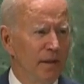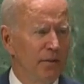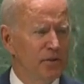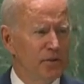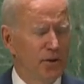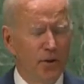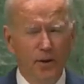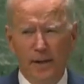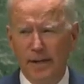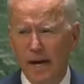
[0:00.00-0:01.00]
and the
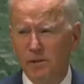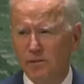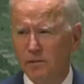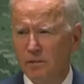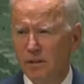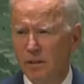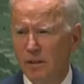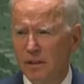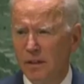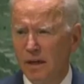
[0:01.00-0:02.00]
Security Council
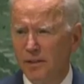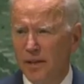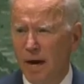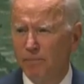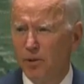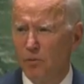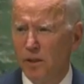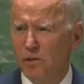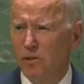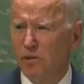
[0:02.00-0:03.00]
adopted a
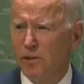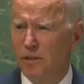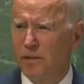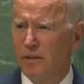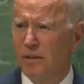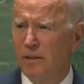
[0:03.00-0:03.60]
resolution